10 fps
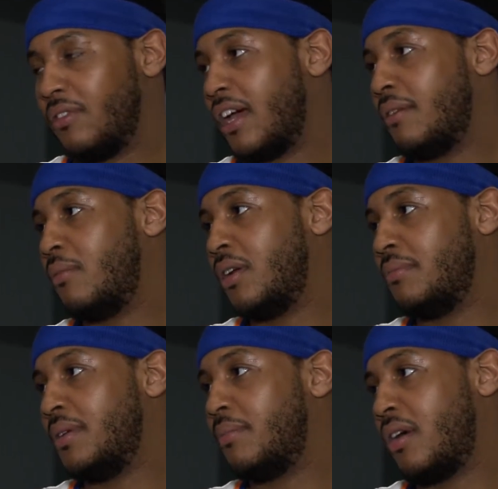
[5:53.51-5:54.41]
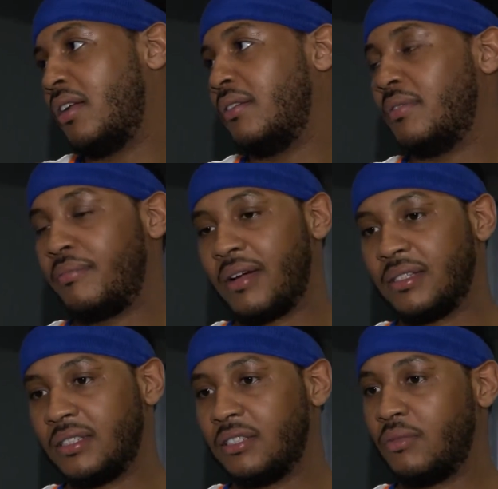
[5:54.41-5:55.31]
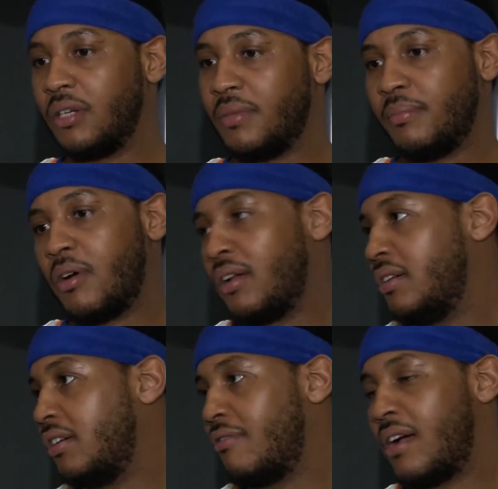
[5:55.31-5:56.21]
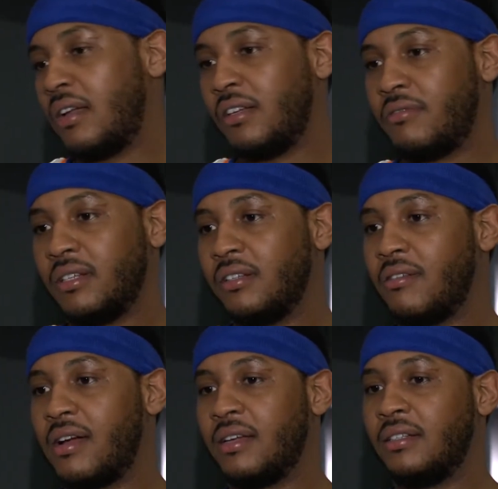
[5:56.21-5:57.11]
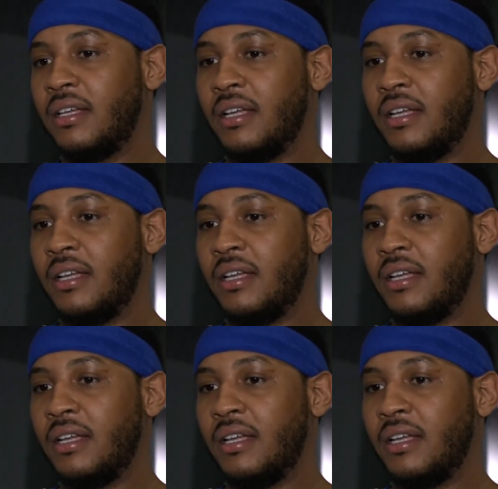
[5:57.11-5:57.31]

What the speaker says: You got to want to be part of the process, want to be part of the grind, the grit and grind,